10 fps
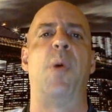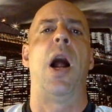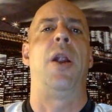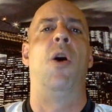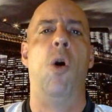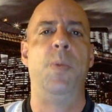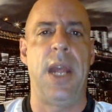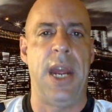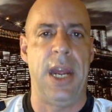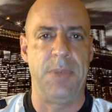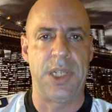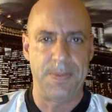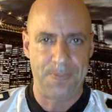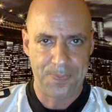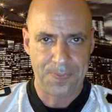Home
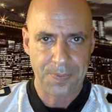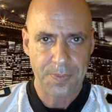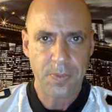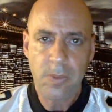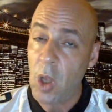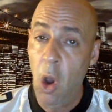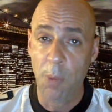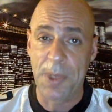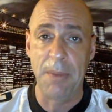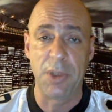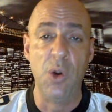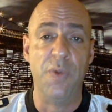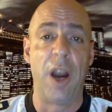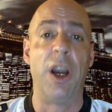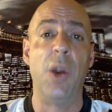teams do
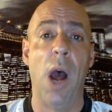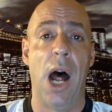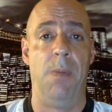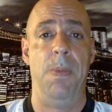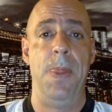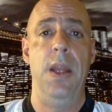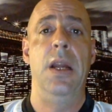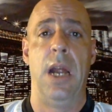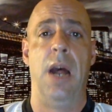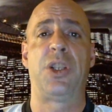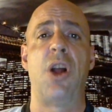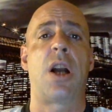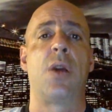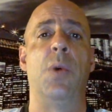very well. I was talking with